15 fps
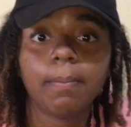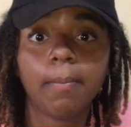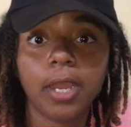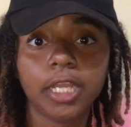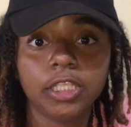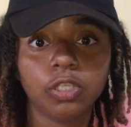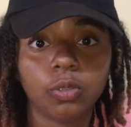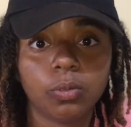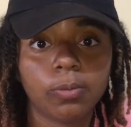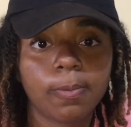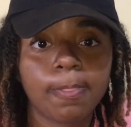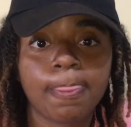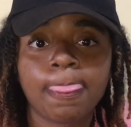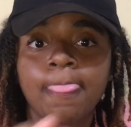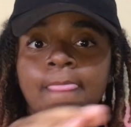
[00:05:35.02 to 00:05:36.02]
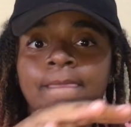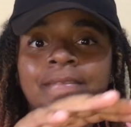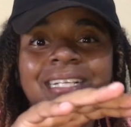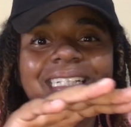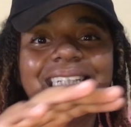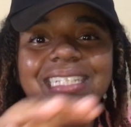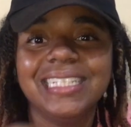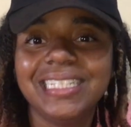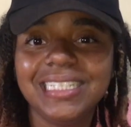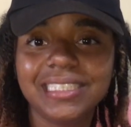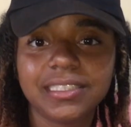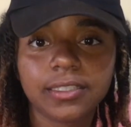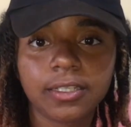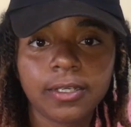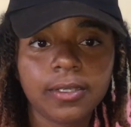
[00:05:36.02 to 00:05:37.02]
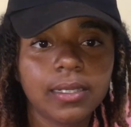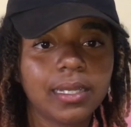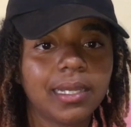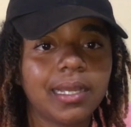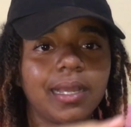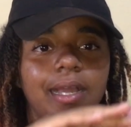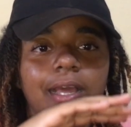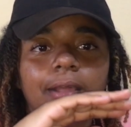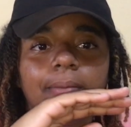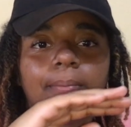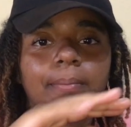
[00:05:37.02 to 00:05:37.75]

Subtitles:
Mind you, Lisa and